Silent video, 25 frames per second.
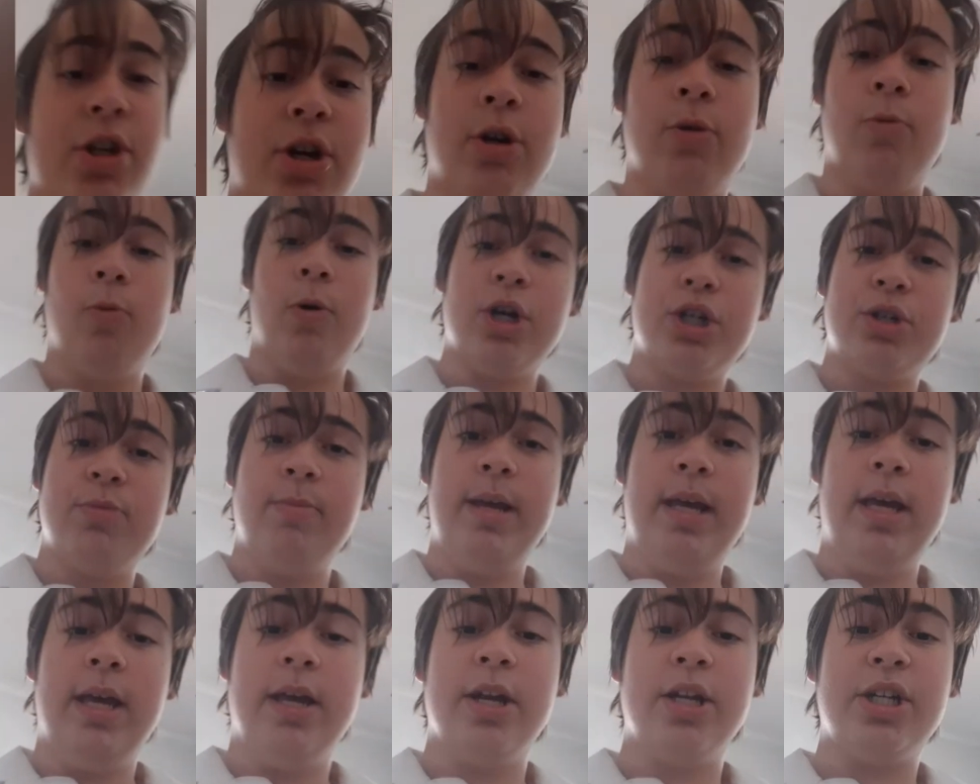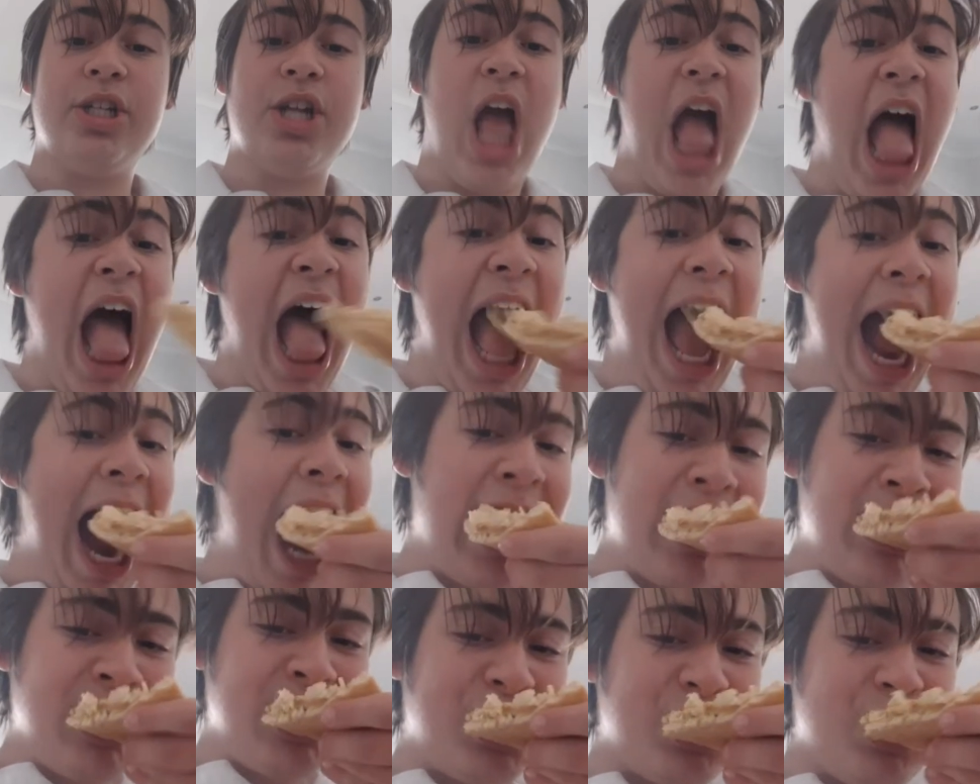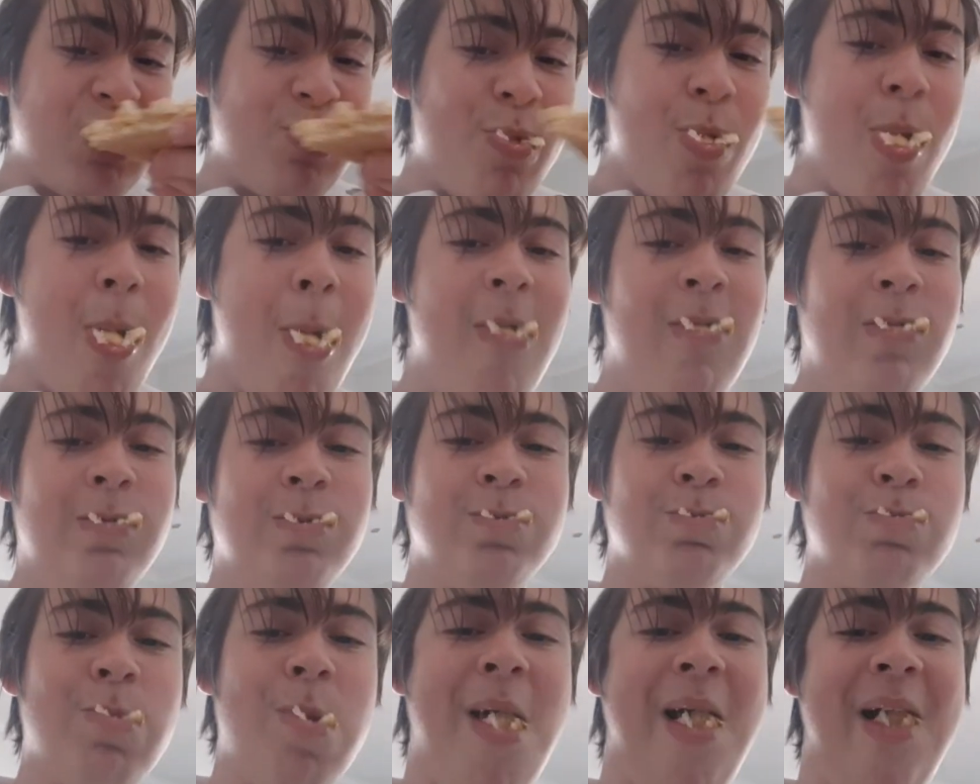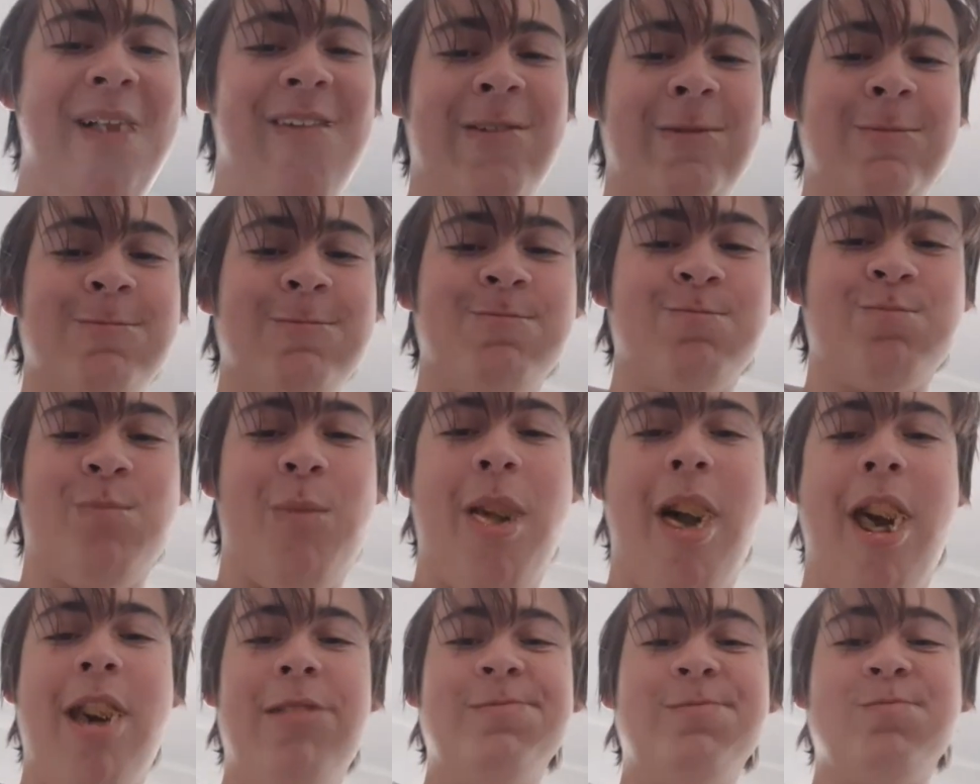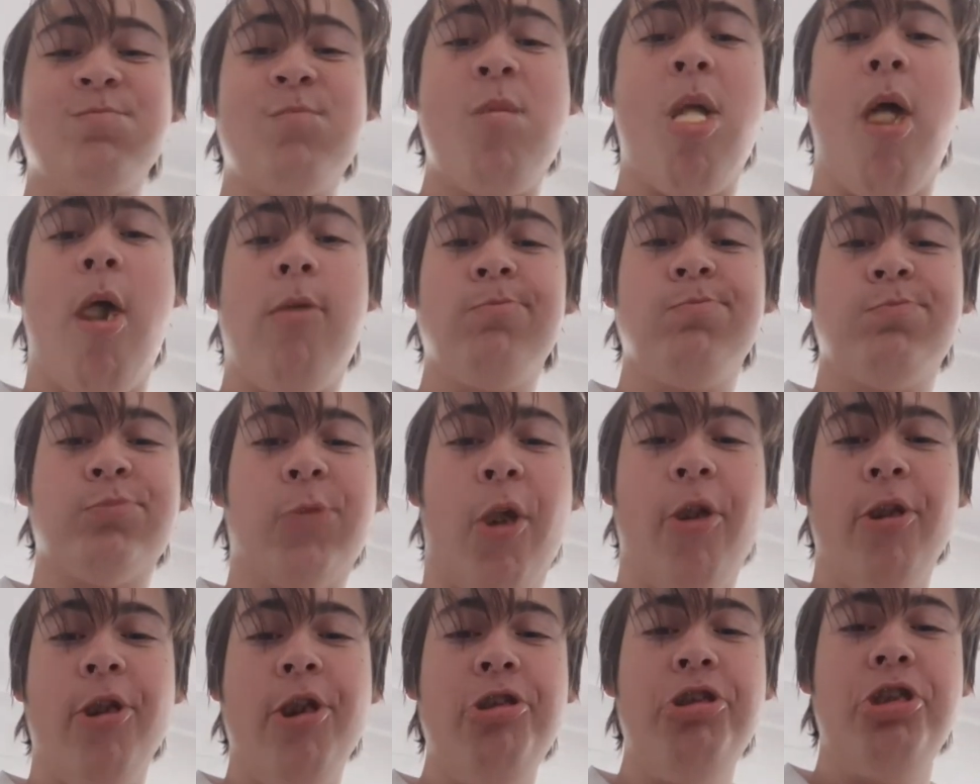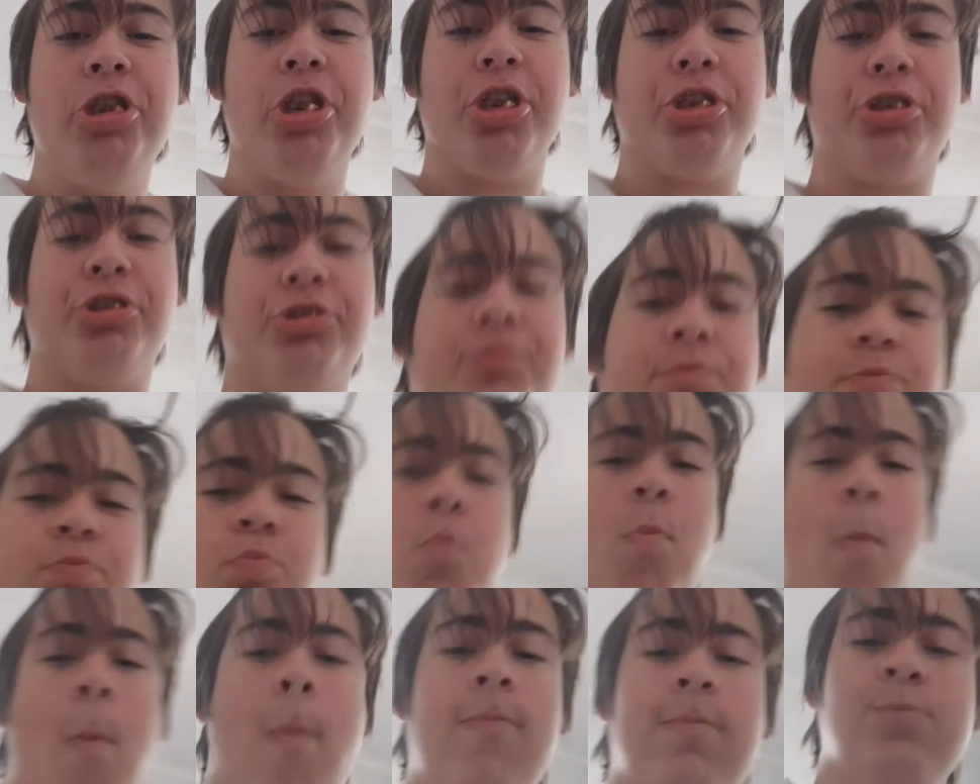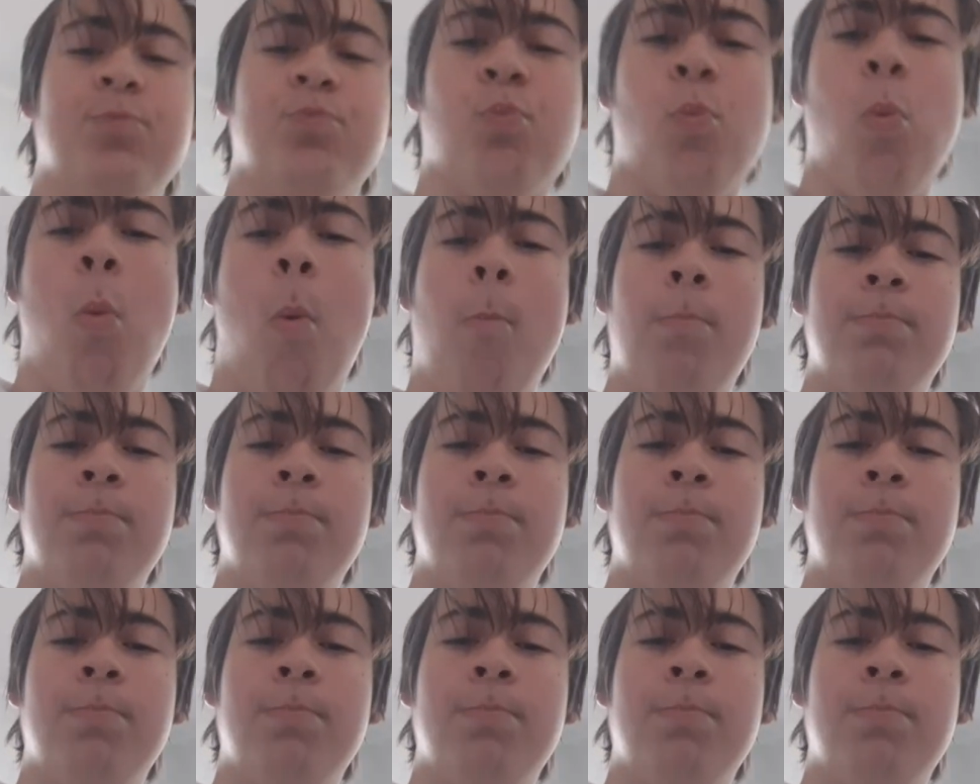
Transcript: are gonna watch me eat it. Mm, delicious. Mm -hmm.